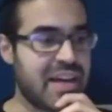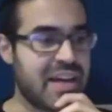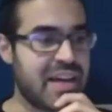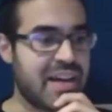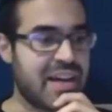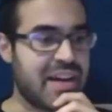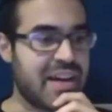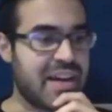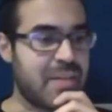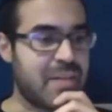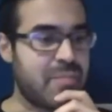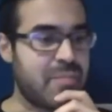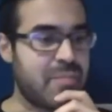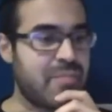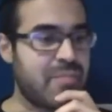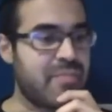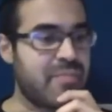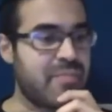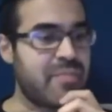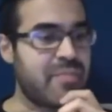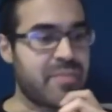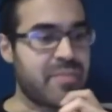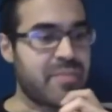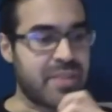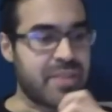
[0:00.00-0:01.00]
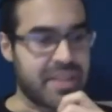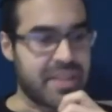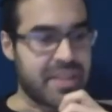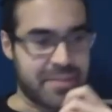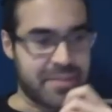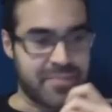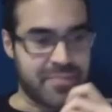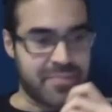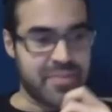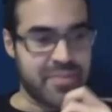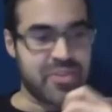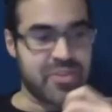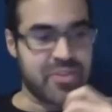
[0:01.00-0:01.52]
Yeah,
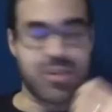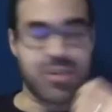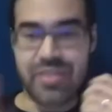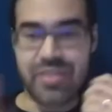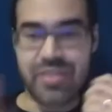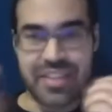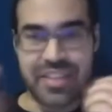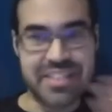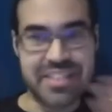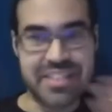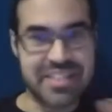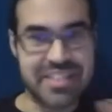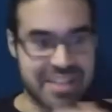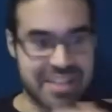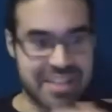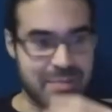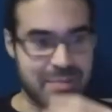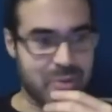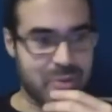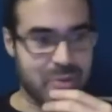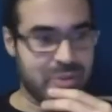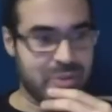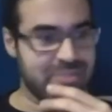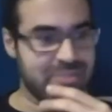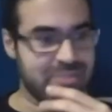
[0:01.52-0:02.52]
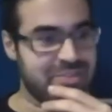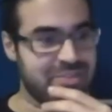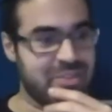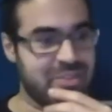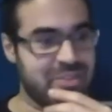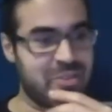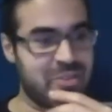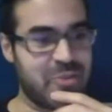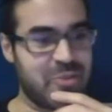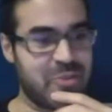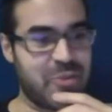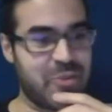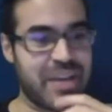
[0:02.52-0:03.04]
so in this example,
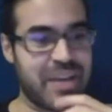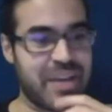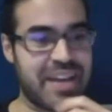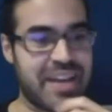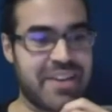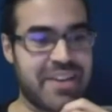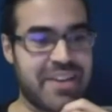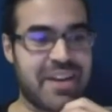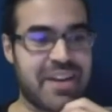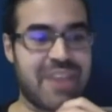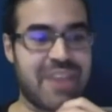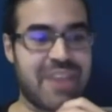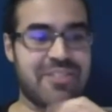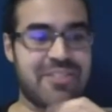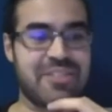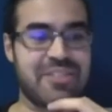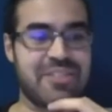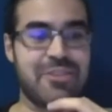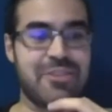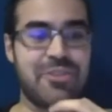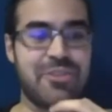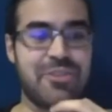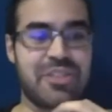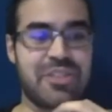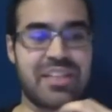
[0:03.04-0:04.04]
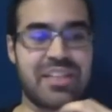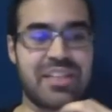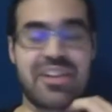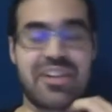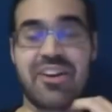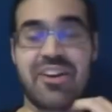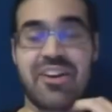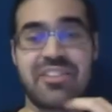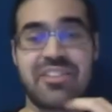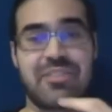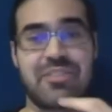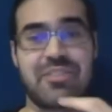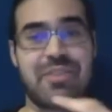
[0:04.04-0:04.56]
we here have a solution that
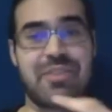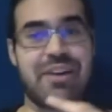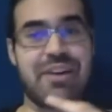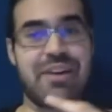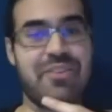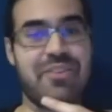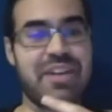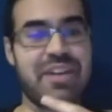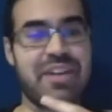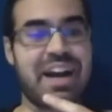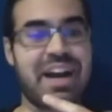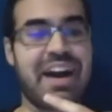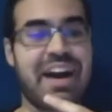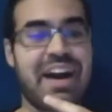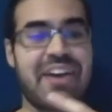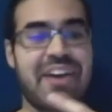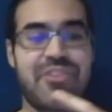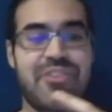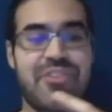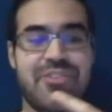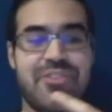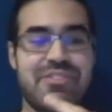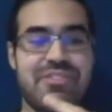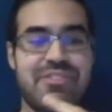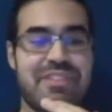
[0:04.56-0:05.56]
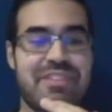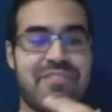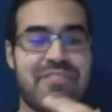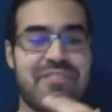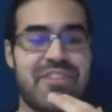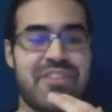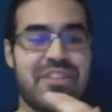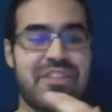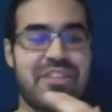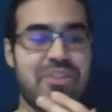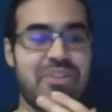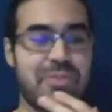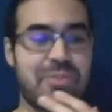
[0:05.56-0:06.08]
cost around
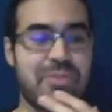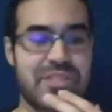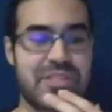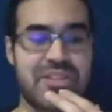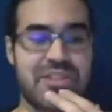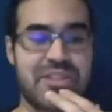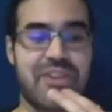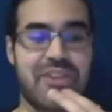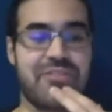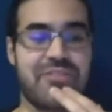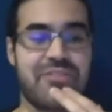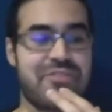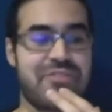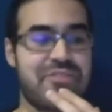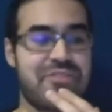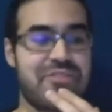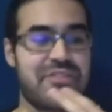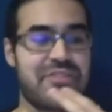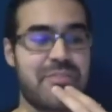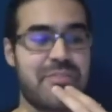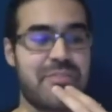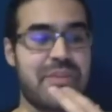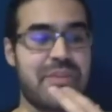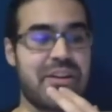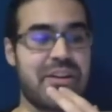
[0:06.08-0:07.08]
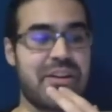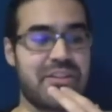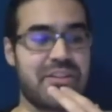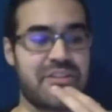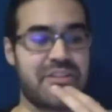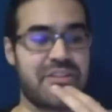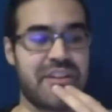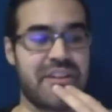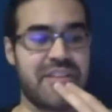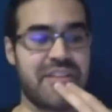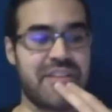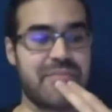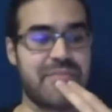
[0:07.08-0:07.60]
170 US dollars to submit on
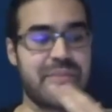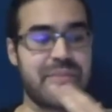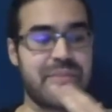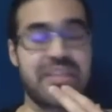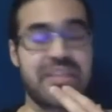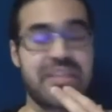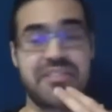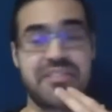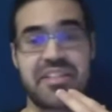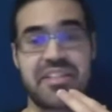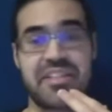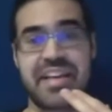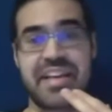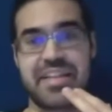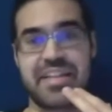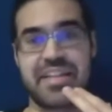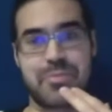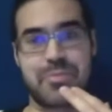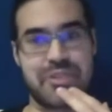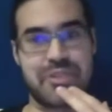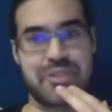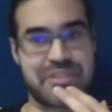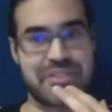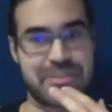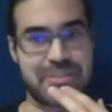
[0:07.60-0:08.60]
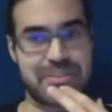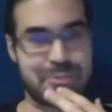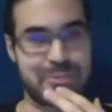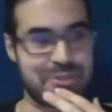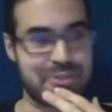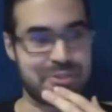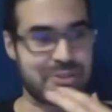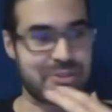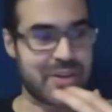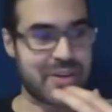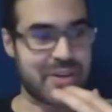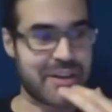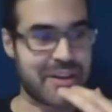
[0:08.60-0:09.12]
chain because the gas prices were
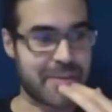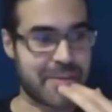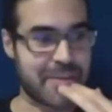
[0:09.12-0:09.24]
so high.